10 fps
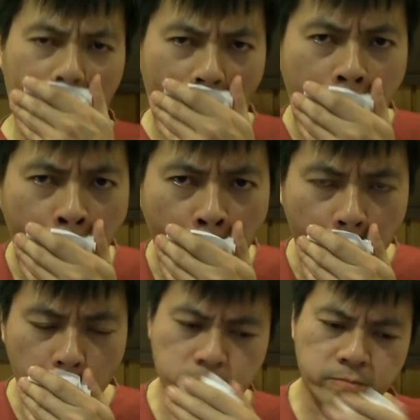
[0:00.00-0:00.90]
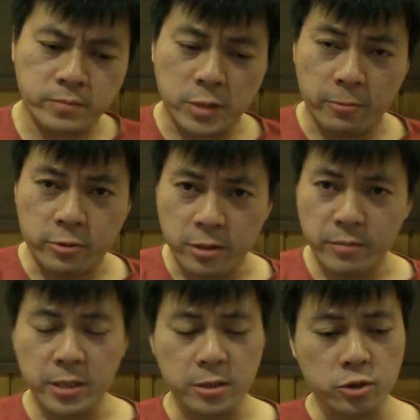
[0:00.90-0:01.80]
I will try to
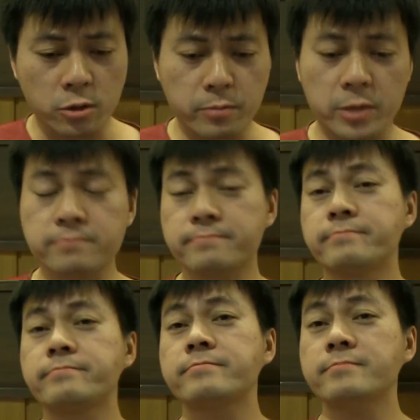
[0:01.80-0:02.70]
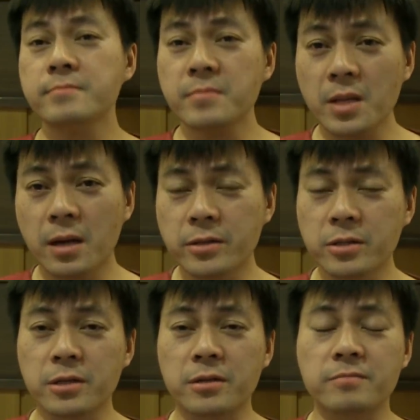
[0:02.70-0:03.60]
make this short, but I'm
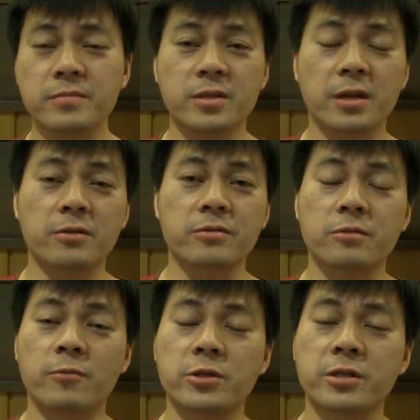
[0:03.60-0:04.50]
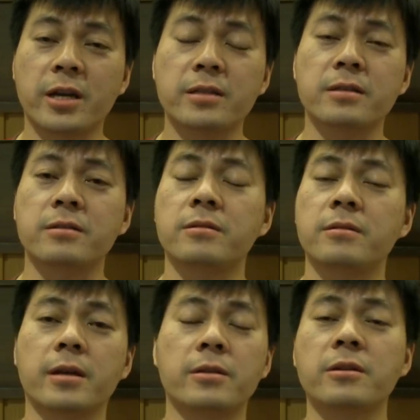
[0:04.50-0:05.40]
just gonna tell you towards the end.
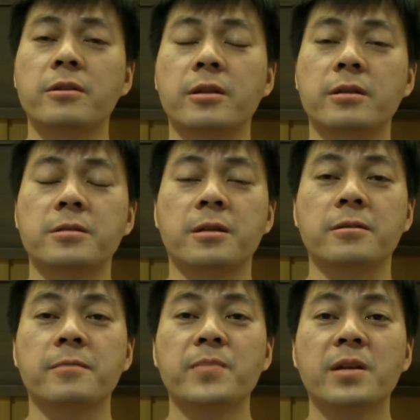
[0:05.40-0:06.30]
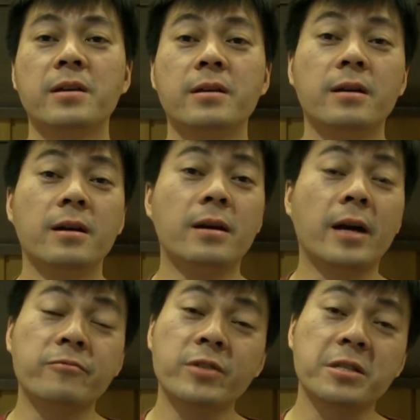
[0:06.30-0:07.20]
Like, another thing is that
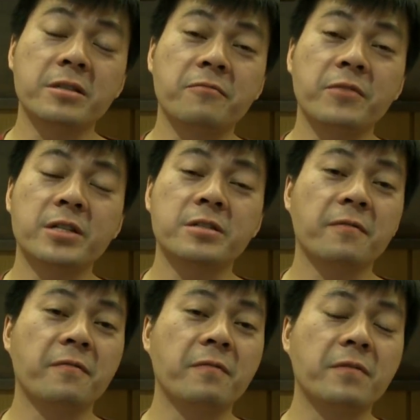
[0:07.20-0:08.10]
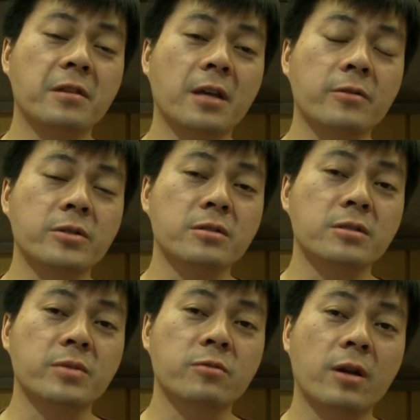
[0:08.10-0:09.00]
I recently reached 50,000
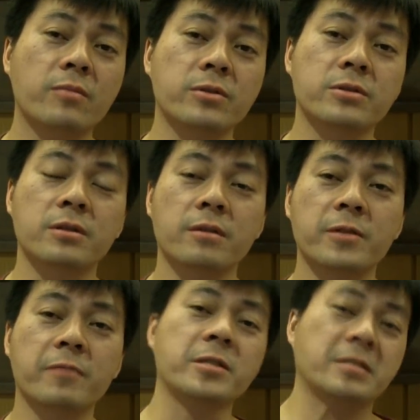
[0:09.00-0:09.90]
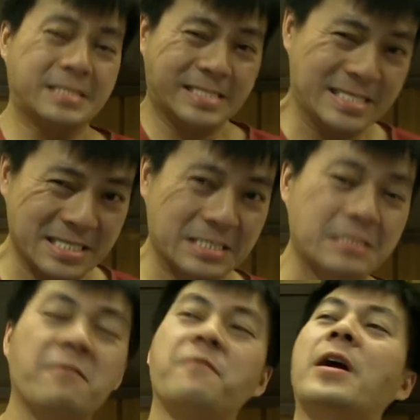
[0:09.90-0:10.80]
subscribers, and I was like,
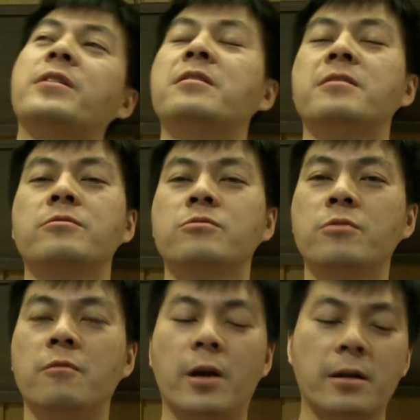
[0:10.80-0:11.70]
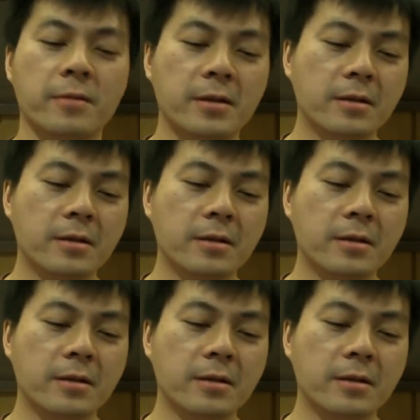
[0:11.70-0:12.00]
yes, finally. You know, it took a while,